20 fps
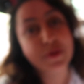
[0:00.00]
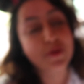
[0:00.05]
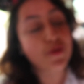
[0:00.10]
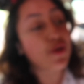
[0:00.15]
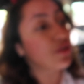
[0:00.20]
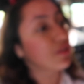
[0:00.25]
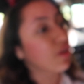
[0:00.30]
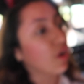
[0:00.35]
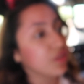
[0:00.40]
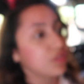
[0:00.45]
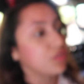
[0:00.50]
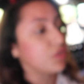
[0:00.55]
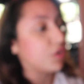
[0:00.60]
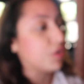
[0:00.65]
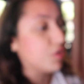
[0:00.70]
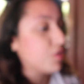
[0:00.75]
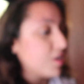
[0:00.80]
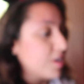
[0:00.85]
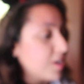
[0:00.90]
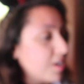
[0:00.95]
It'd be rude not to.
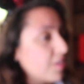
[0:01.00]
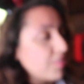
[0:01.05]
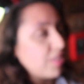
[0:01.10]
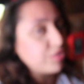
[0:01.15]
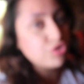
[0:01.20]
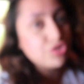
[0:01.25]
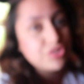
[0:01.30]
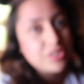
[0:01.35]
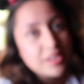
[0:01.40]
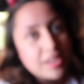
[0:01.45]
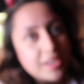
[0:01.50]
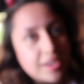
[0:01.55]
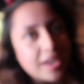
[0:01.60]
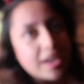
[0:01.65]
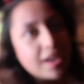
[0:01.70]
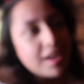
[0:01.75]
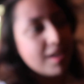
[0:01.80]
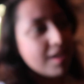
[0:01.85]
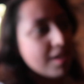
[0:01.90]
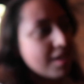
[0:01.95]
They're just chilling
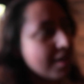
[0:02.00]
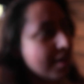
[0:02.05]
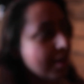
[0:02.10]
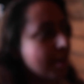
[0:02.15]
here,